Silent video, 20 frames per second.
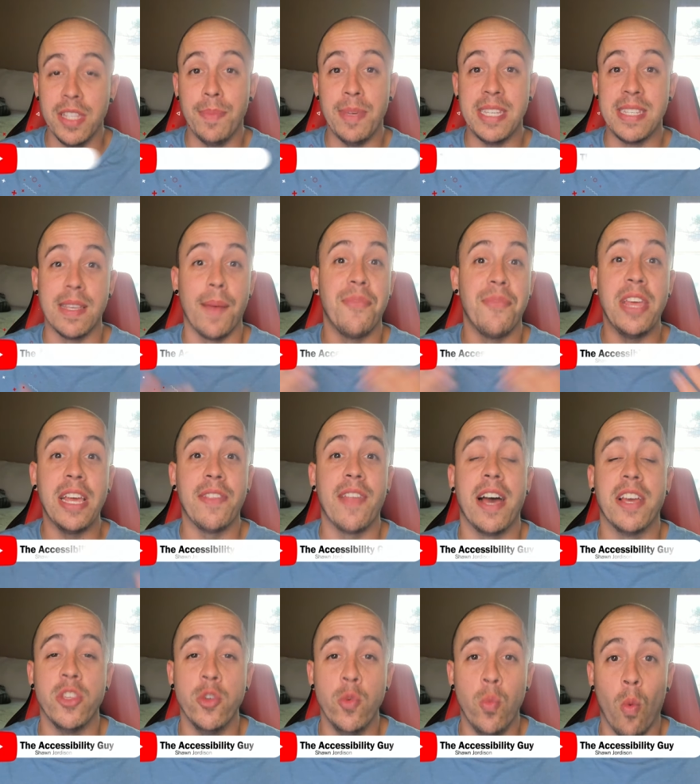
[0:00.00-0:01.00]
be something
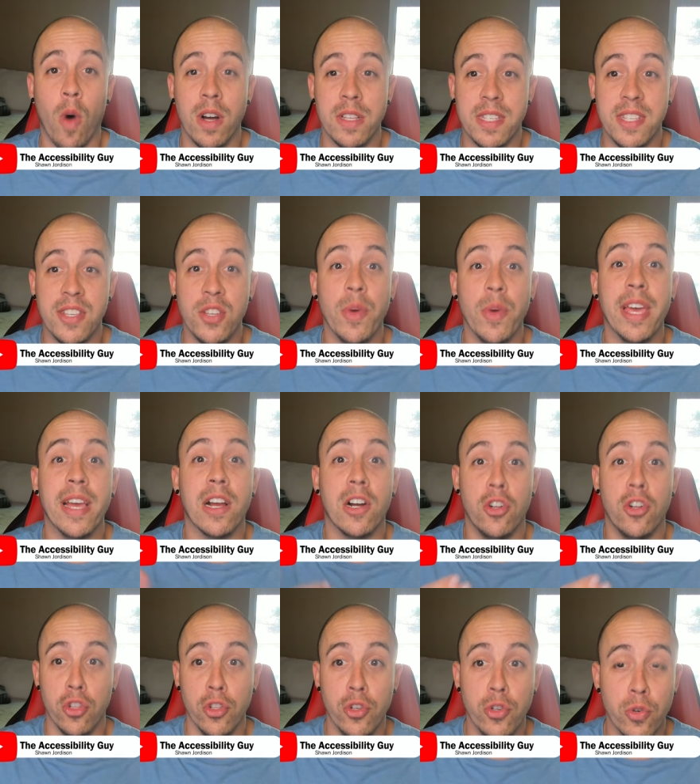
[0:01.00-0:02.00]
that you want to
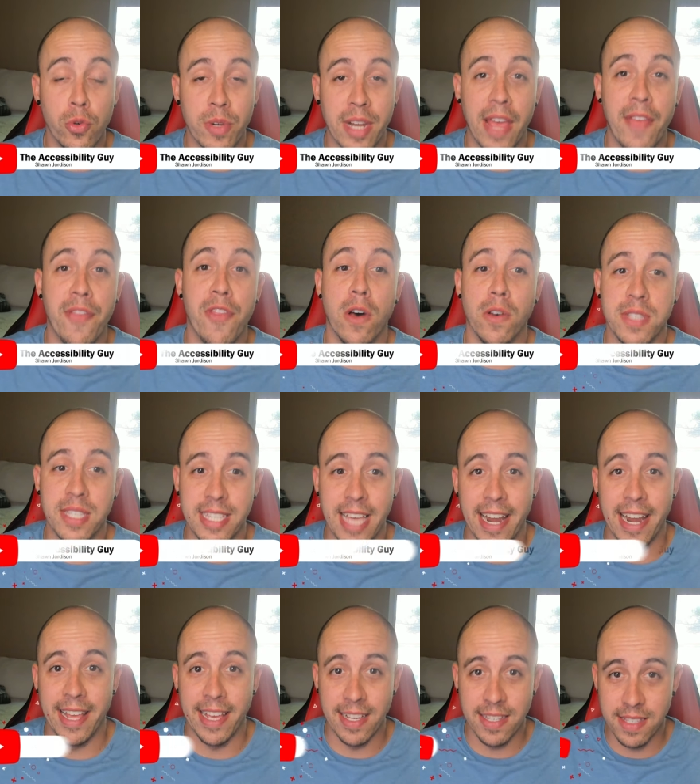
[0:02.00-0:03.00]
include in those
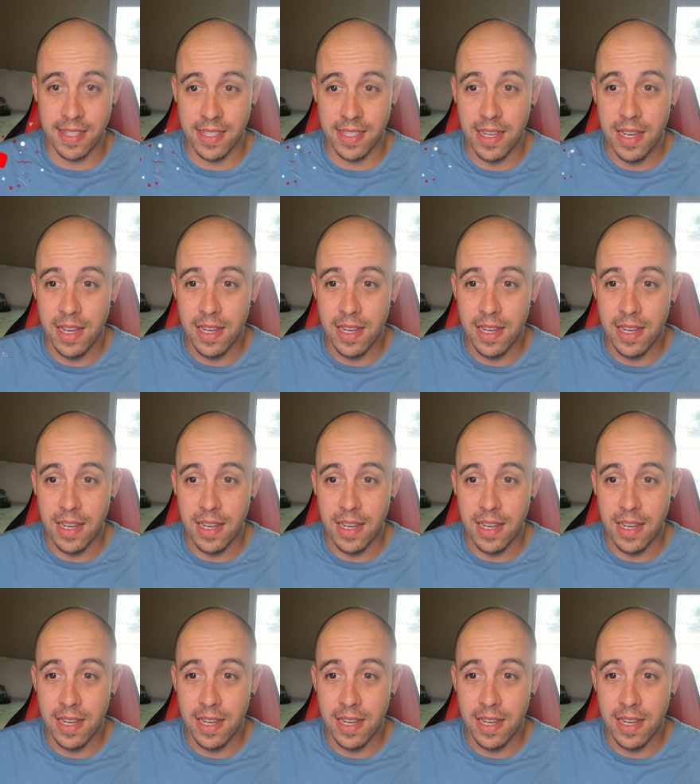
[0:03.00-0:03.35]
settings.